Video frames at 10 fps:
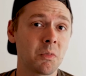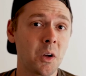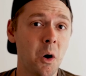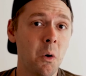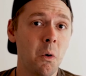
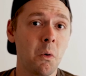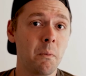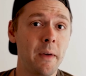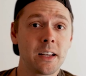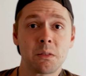go
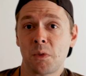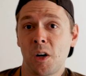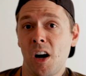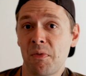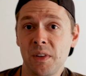make some
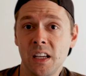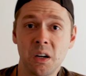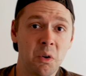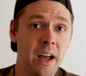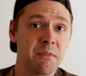coffee,
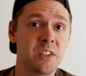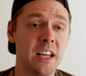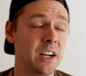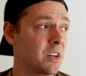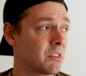go have
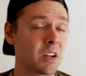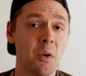dinner,